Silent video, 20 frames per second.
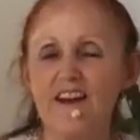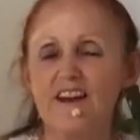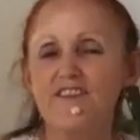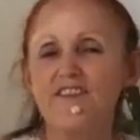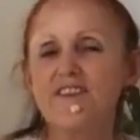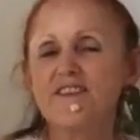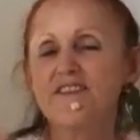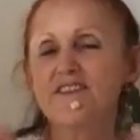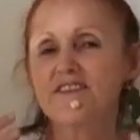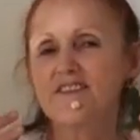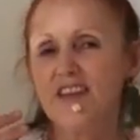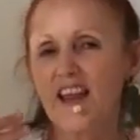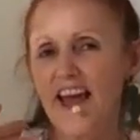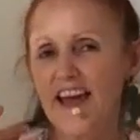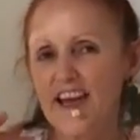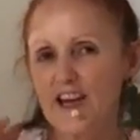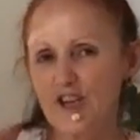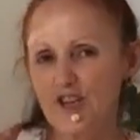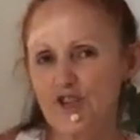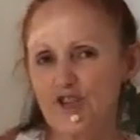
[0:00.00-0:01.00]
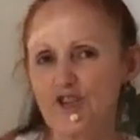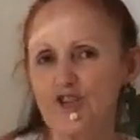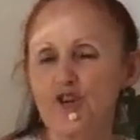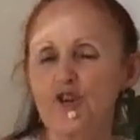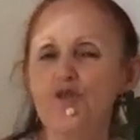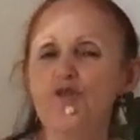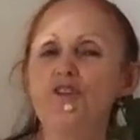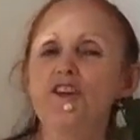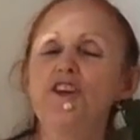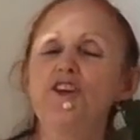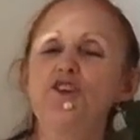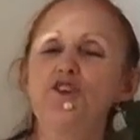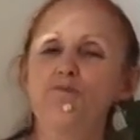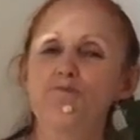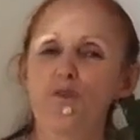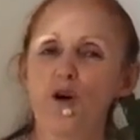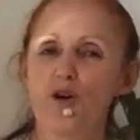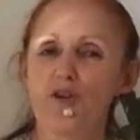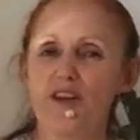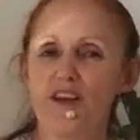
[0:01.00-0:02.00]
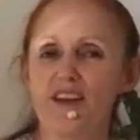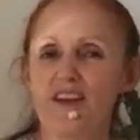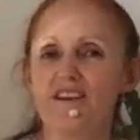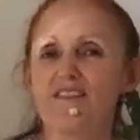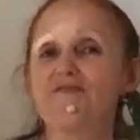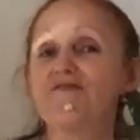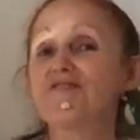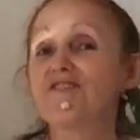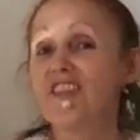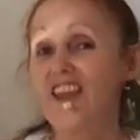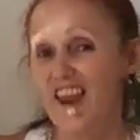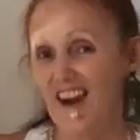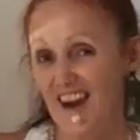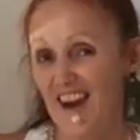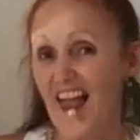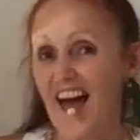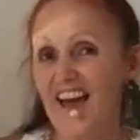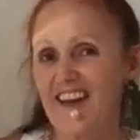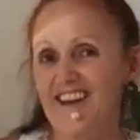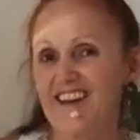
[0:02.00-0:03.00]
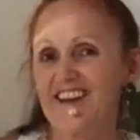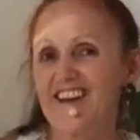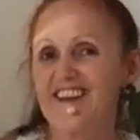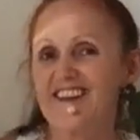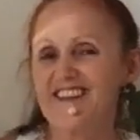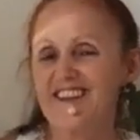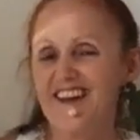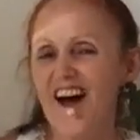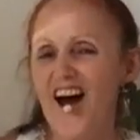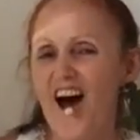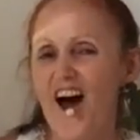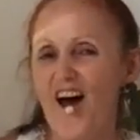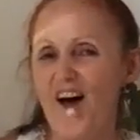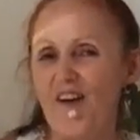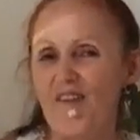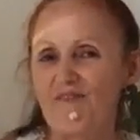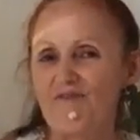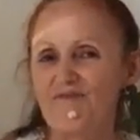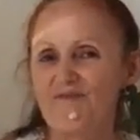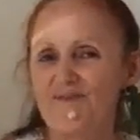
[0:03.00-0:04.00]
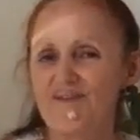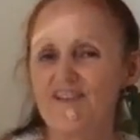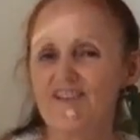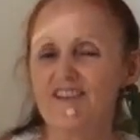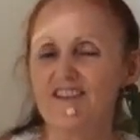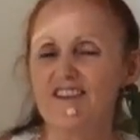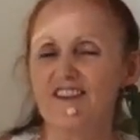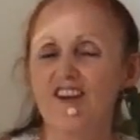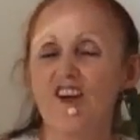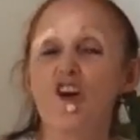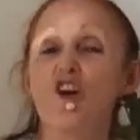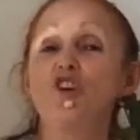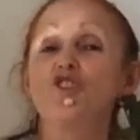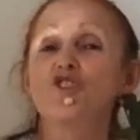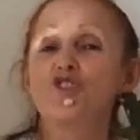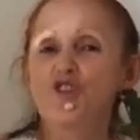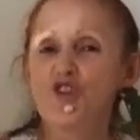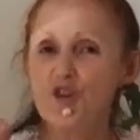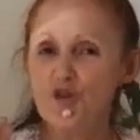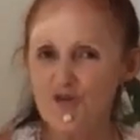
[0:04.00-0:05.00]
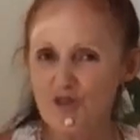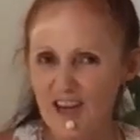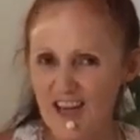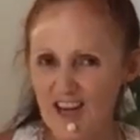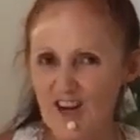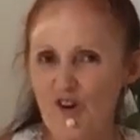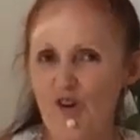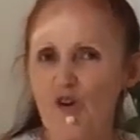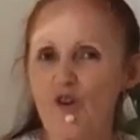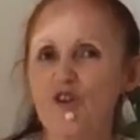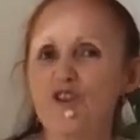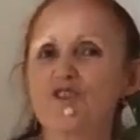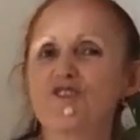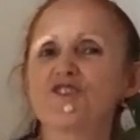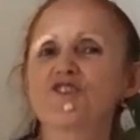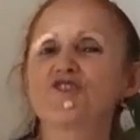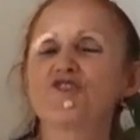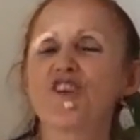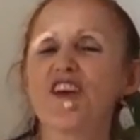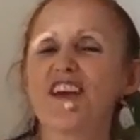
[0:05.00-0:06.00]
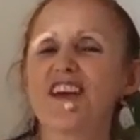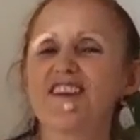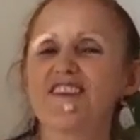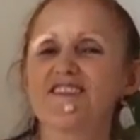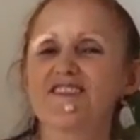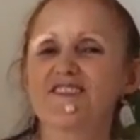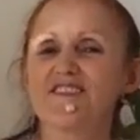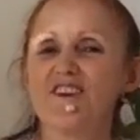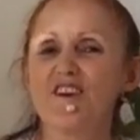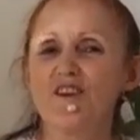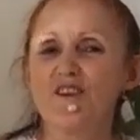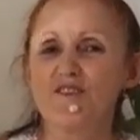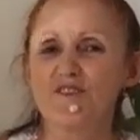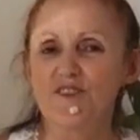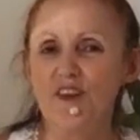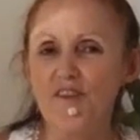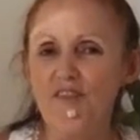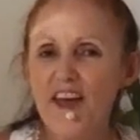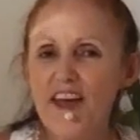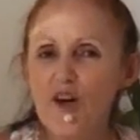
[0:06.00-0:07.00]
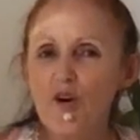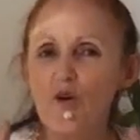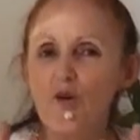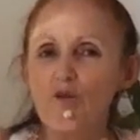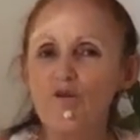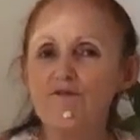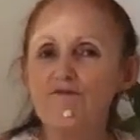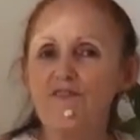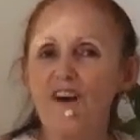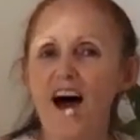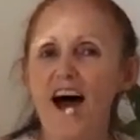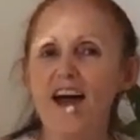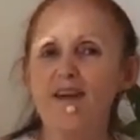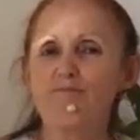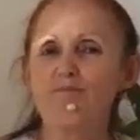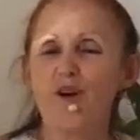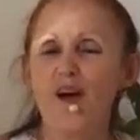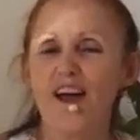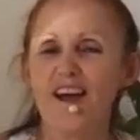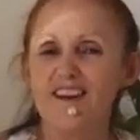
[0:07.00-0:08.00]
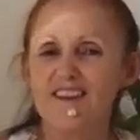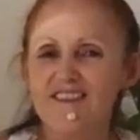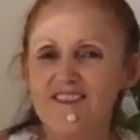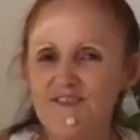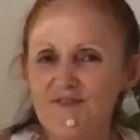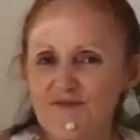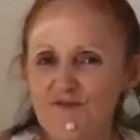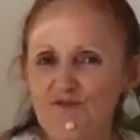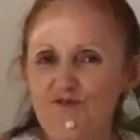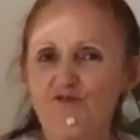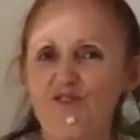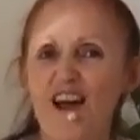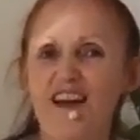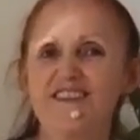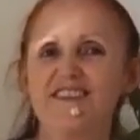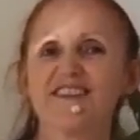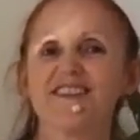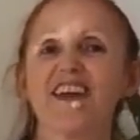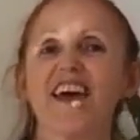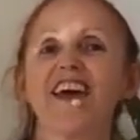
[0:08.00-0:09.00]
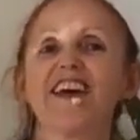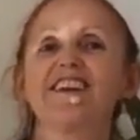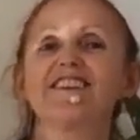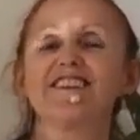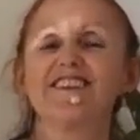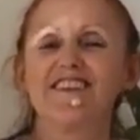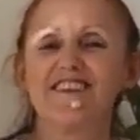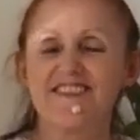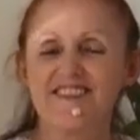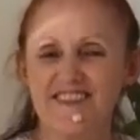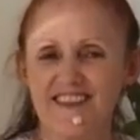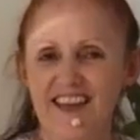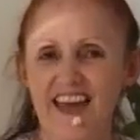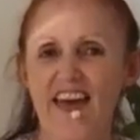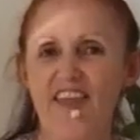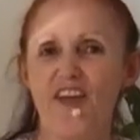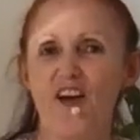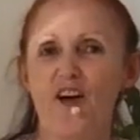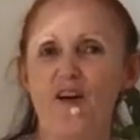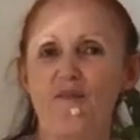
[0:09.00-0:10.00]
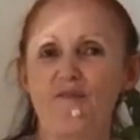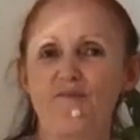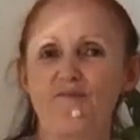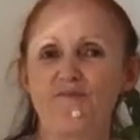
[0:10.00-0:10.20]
This is like tuning your body like a guitar, tuning all your strings so they all vibrate, resonate together.